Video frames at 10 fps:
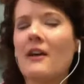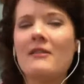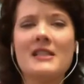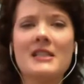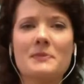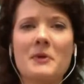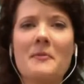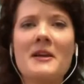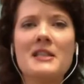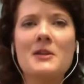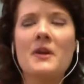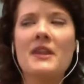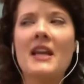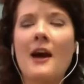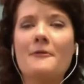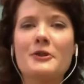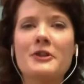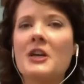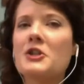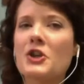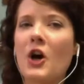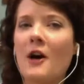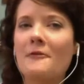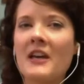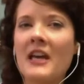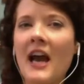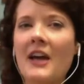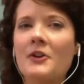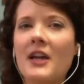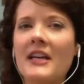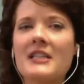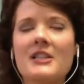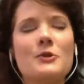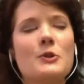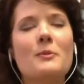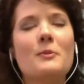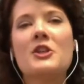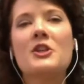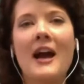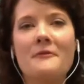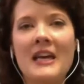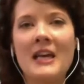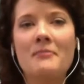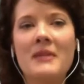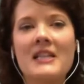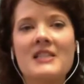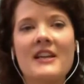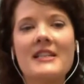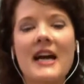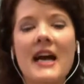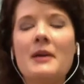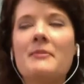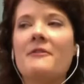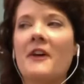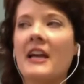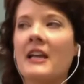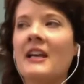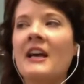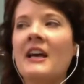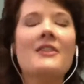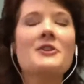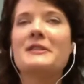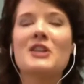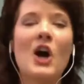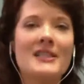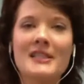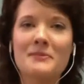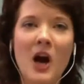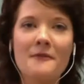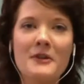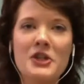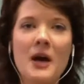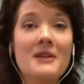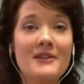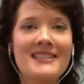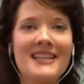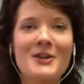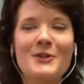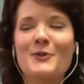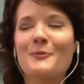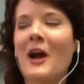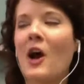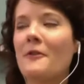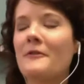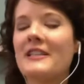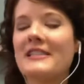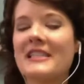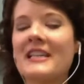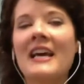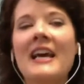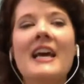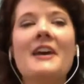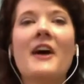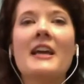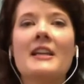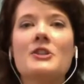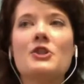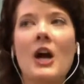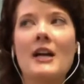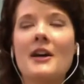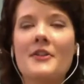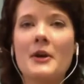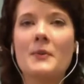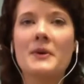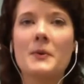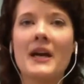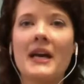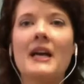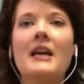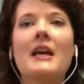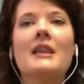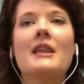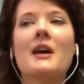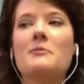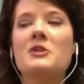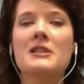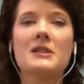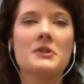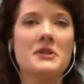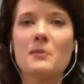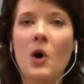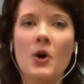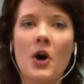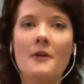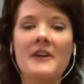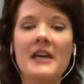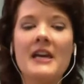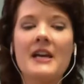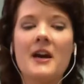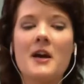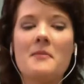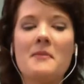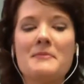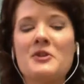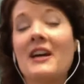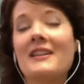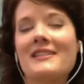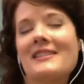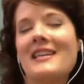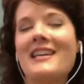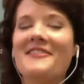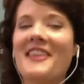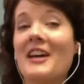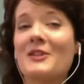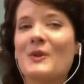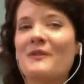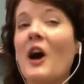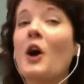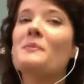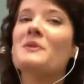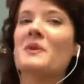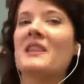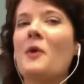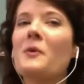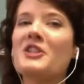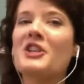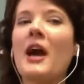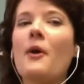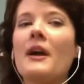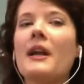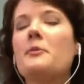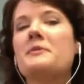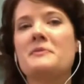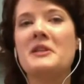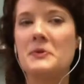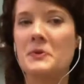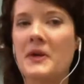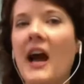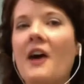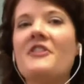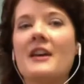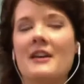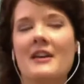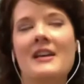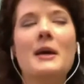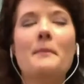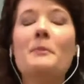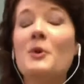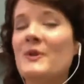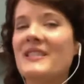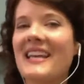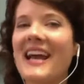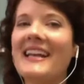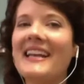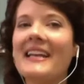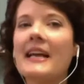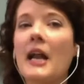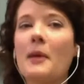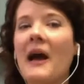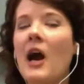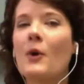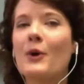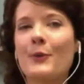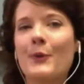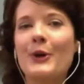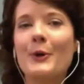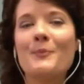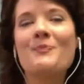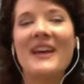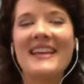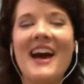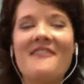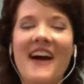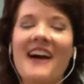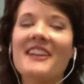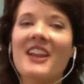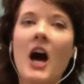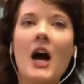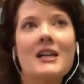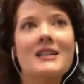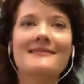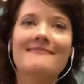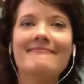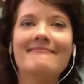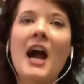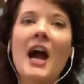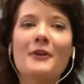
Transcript: is experimenting with an after lunch coffee. I don't like to do too much caffeine because of anxiety, but if I can, there's this awesome coffee shop downstairs from my office. And if I can jog down there real quick and get just a little small coffee, I'm trying to see if that sort of helps with that witching hour and helps me sort of have the boost that I need to kind of power through, like that 5 o'clock time